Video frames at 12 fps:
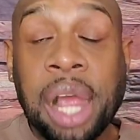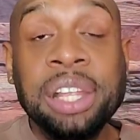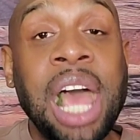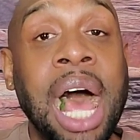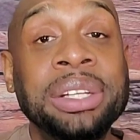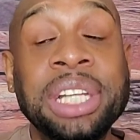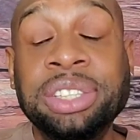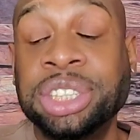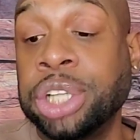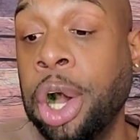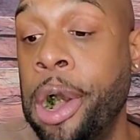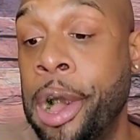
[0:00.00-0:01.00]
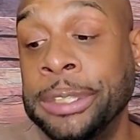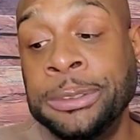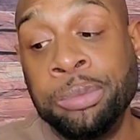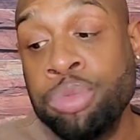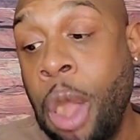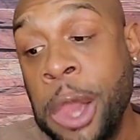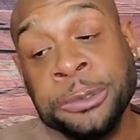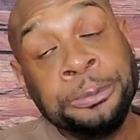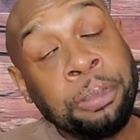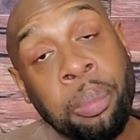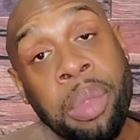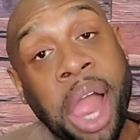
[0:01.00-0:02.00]
Y'all, this is good.
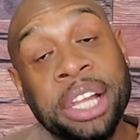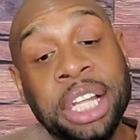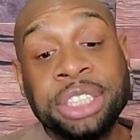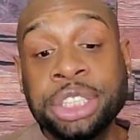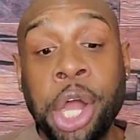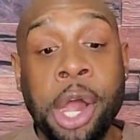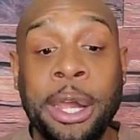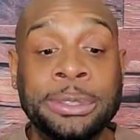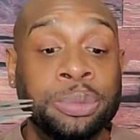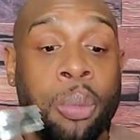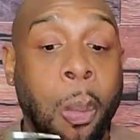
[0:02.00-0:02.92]
This is good.